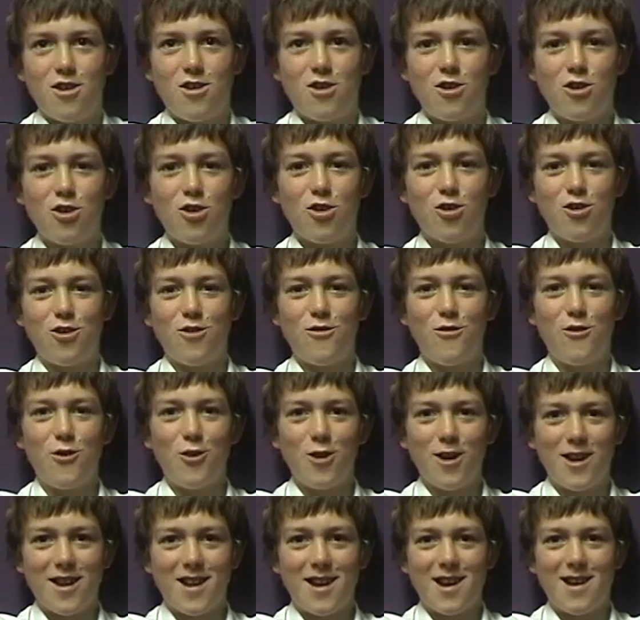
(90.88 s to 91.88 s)
You'd
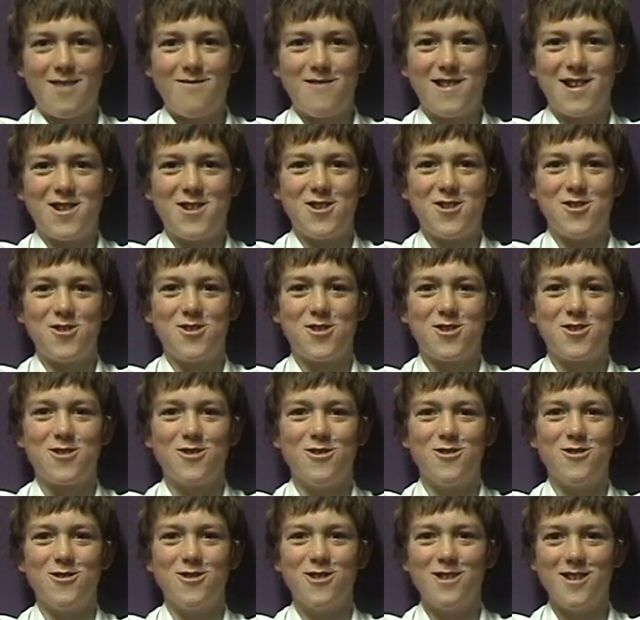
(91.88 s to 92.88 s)
avoid coming to
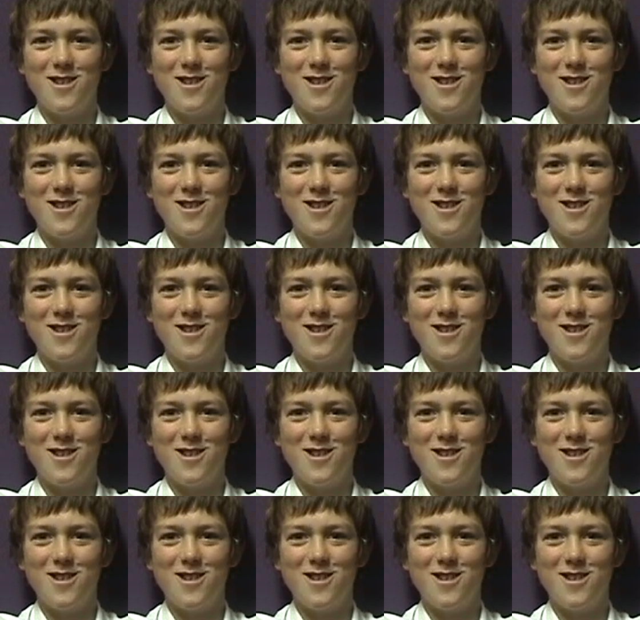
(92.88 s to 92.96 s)
school.